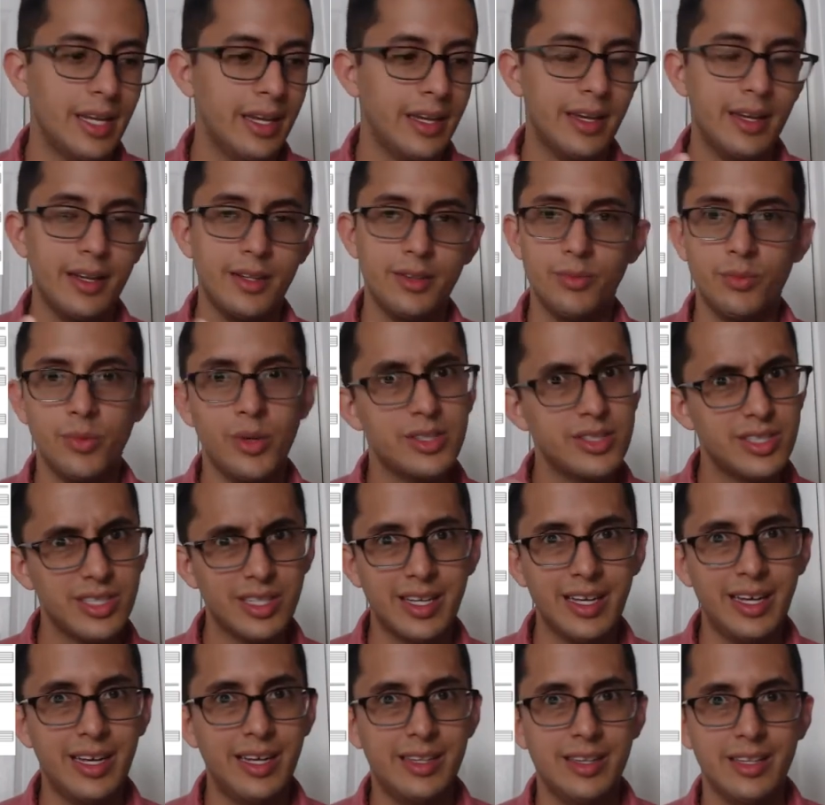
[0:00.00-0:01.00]
And once
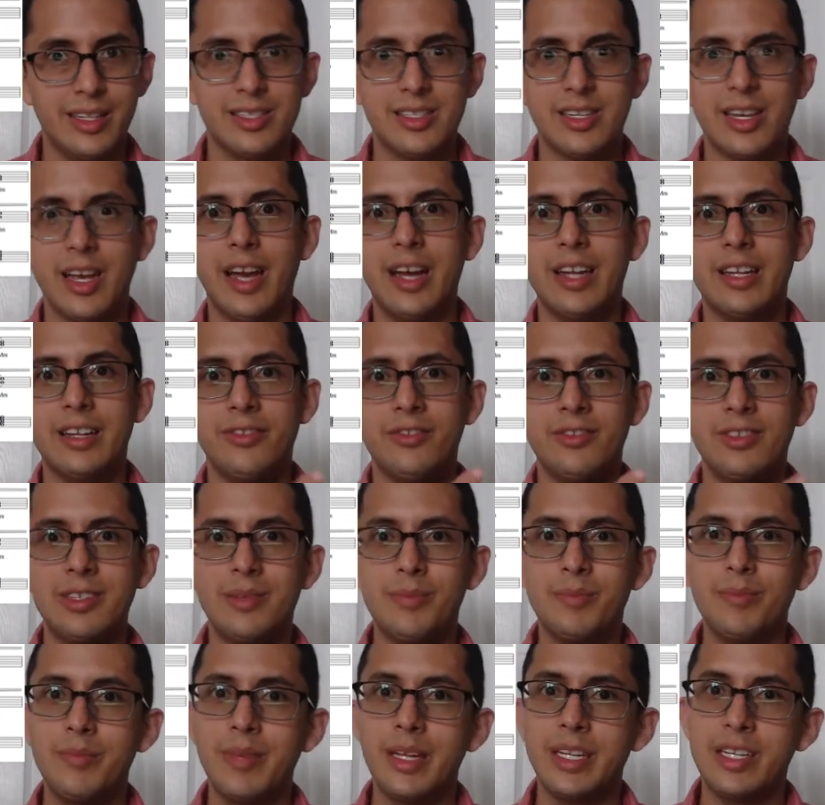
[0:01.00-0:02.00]
again, this kind of
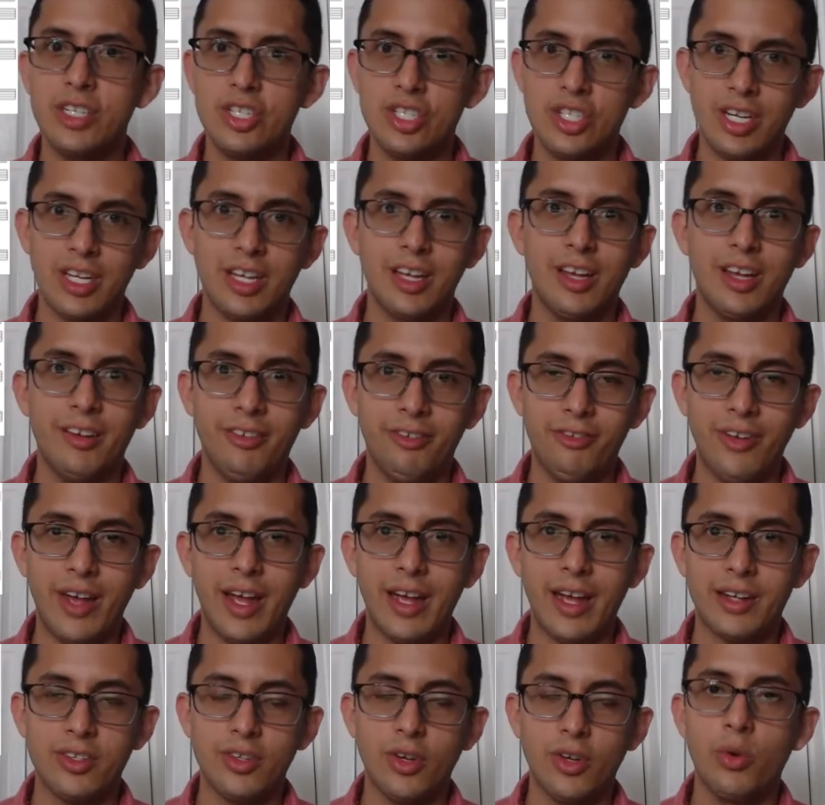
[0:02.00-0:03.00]
diminishing
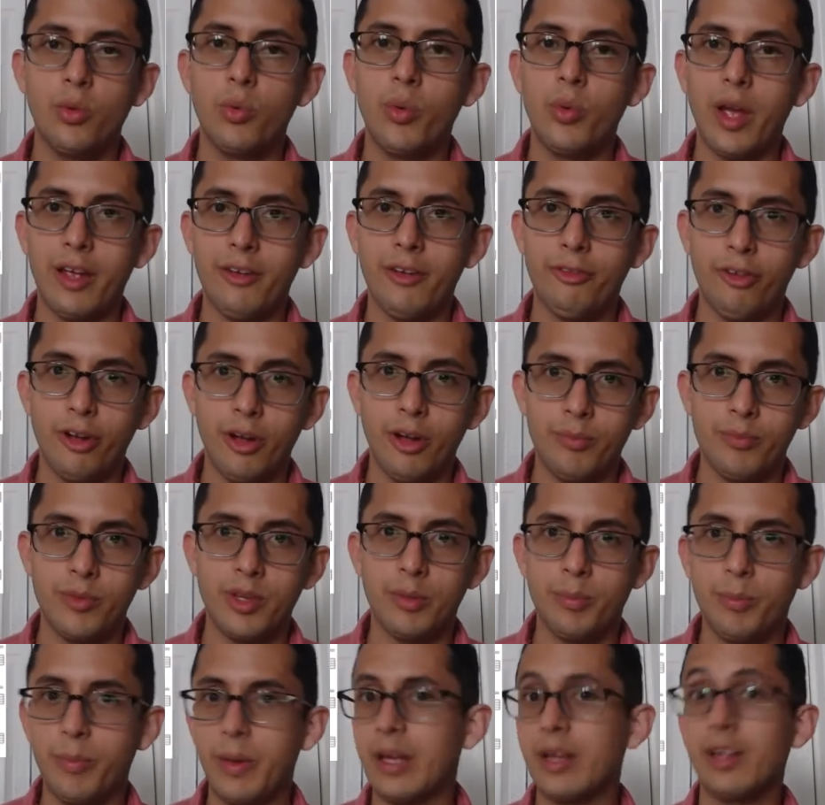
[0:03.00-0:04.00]
effect away from
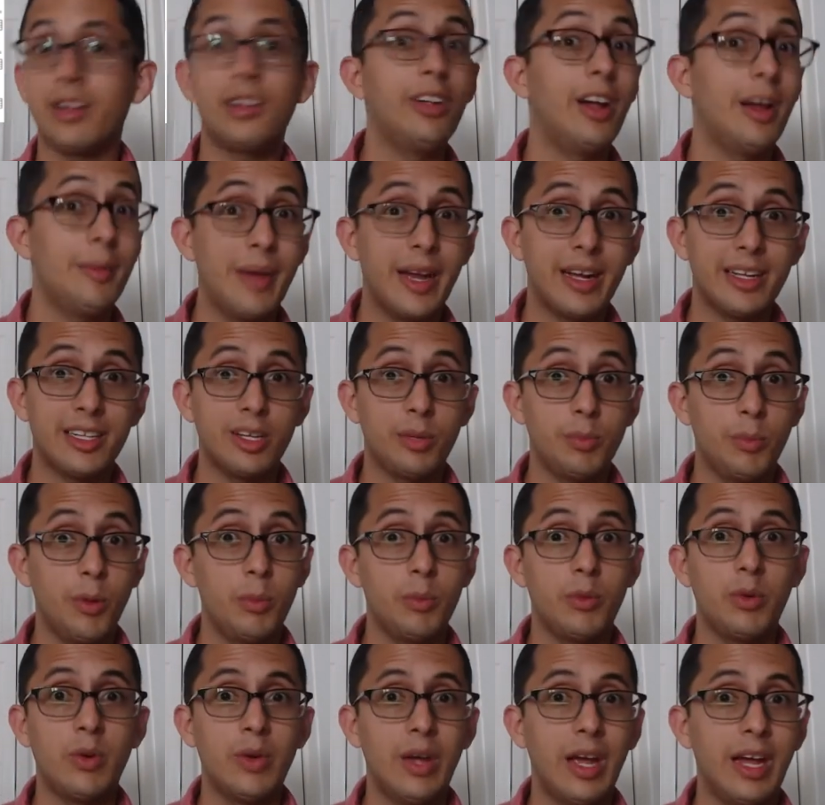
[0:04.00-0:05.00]
the big climactic
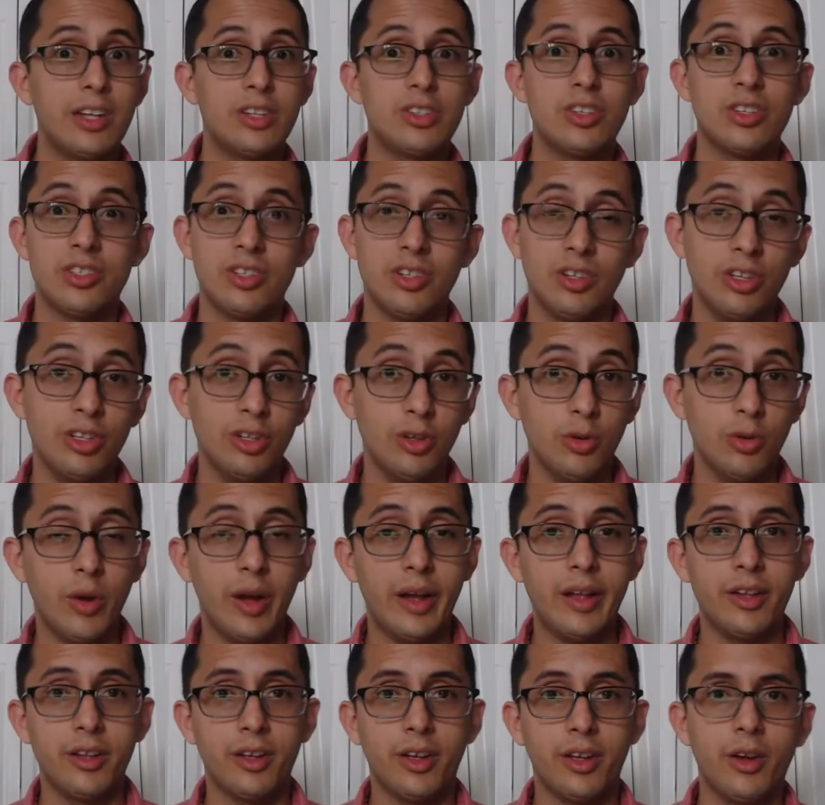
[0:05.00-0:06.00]
moment we had just a little
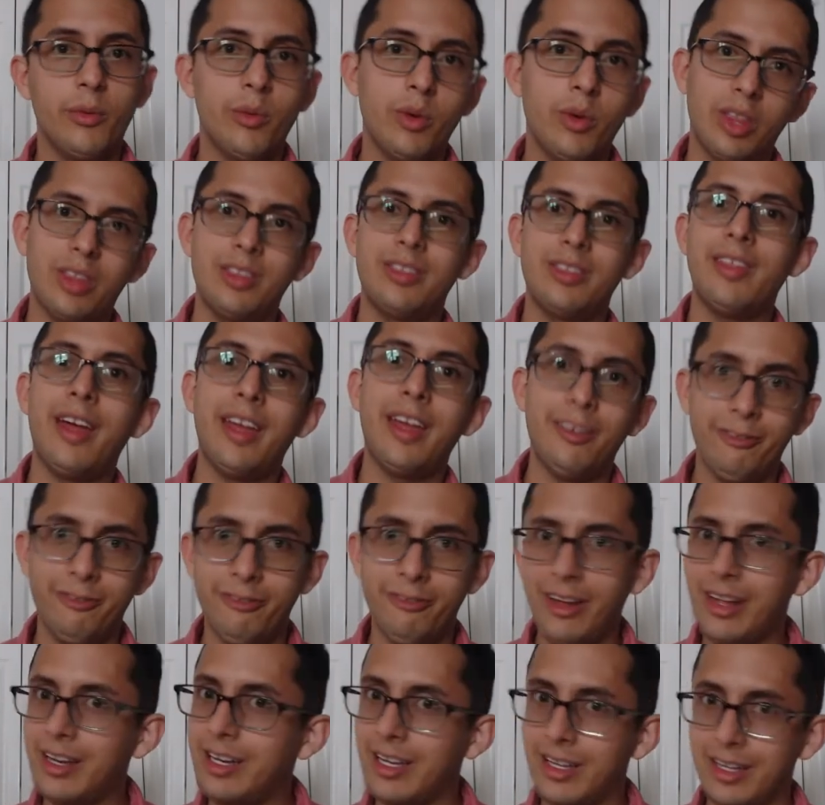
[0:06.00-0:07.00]
while ago with night
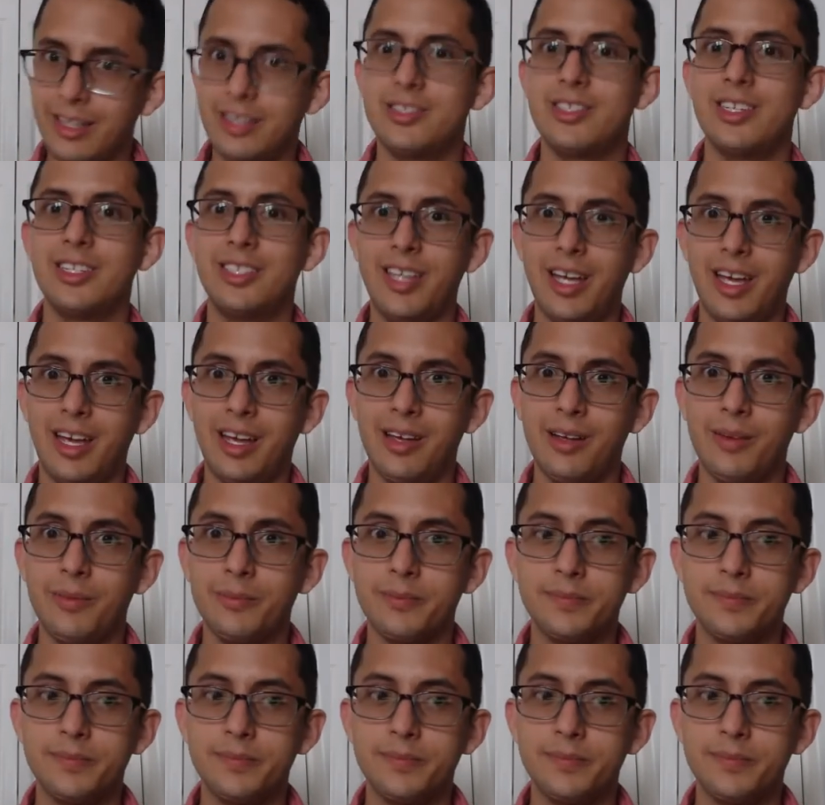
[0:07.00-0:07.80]
fading into day.